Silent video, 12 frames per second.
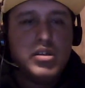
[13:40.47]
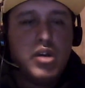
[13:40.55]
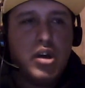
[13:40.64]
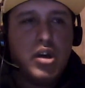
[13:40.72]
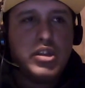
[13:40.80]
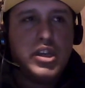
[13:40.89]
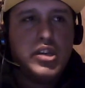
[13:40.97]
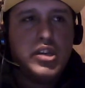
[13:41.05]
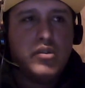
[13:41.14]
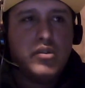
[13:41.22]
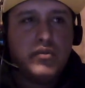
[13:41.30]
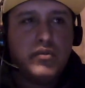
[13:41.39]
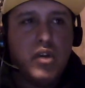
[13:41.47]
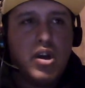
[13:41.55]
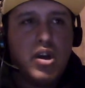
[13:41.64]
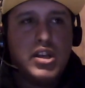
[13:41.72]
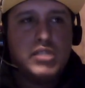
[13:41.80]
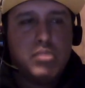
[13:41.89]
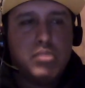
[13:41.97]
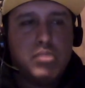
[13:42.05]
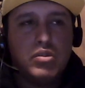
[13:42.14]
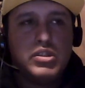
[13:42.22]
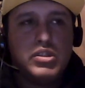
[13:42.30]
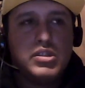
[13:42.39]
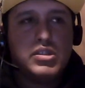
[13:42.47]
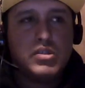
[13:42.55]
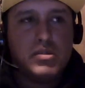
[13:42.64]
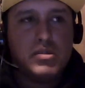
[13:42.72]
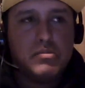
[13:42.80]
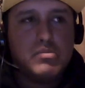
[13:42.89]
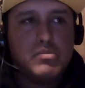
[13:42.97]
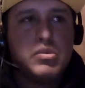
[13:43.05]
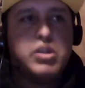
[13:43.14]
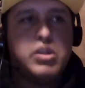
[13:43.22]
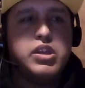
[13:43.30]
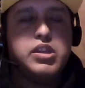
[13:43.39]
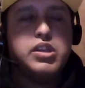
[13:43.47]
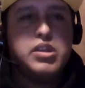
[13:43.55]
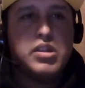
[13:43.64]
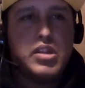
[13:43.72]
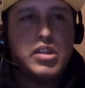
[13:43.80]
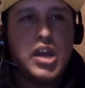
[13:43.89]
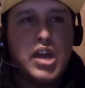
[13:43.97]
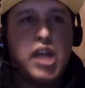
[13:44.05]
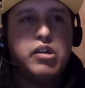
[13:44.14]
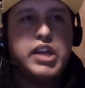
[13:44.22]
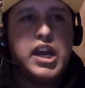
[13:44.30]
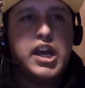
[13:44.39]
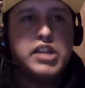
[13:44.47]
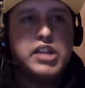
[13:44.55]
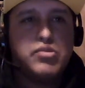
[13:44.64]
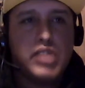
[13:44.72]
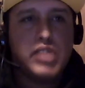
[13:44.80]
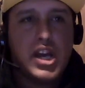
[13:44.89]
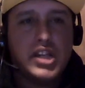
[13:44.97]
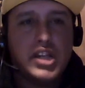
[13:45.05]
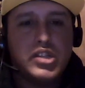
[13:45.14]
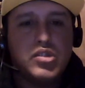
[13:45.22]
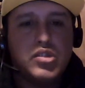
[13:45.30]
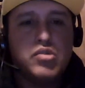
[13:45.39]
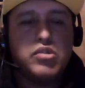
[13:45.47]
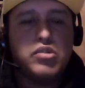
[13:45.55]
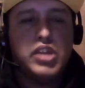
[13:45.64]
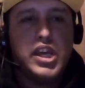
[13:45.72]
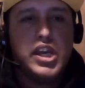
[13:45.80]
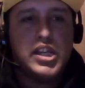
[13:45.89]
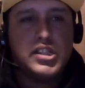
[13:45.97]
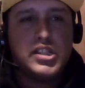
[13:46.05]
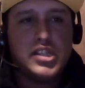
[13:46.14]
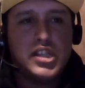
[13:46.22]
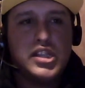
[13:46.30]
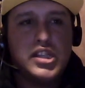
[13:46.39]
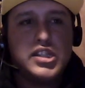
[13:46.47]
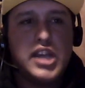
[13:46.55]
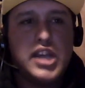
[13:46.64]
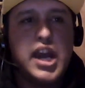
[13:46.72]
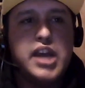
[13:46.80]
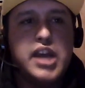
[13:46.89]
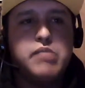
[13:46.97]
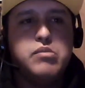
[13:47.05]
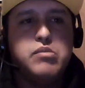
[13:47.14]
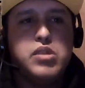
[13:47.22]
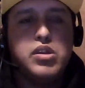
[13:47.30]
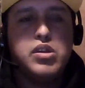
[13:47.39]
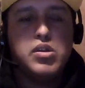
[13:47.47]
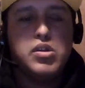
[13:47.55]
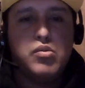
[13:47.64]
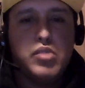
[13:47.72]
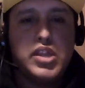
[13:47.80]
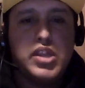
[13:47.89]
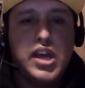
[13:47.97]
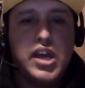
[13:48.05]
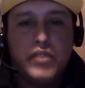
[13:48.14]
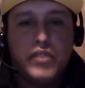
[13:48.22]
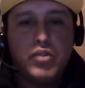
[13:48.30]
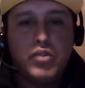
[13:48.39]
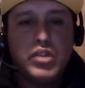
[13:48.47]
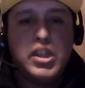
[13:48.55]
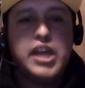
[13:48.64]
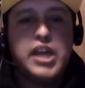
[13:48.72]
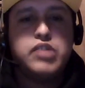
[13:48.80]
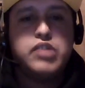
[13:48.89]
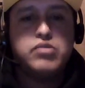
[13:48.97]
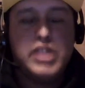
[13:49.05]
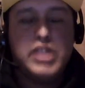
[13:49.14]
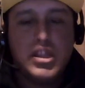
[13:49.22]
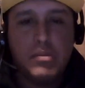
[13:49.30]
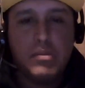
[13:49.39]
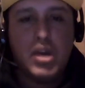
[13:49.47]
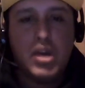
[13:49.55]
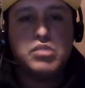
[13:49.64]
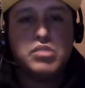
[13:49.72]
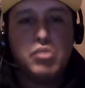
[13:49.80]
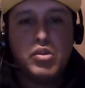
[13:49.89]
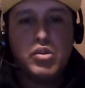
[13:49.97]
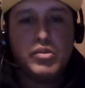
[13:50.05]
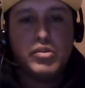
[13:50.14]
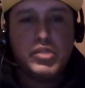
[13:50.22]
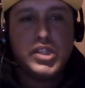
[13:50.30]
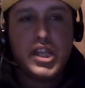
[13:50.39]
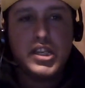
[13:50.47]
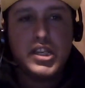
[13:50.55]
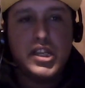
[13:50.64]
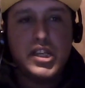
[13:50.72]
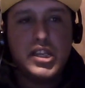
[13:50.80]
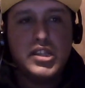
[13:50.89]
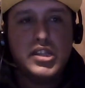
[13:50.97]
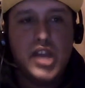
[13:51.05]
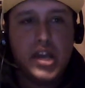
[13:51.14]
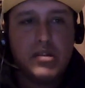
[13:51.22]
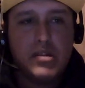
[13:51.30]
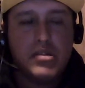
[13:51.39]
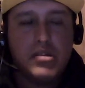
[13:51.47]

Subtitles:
I think you'll find, Paul, is that the Hurricanes were going to do things in this game where they felt that they could get the bonus point, which they did, and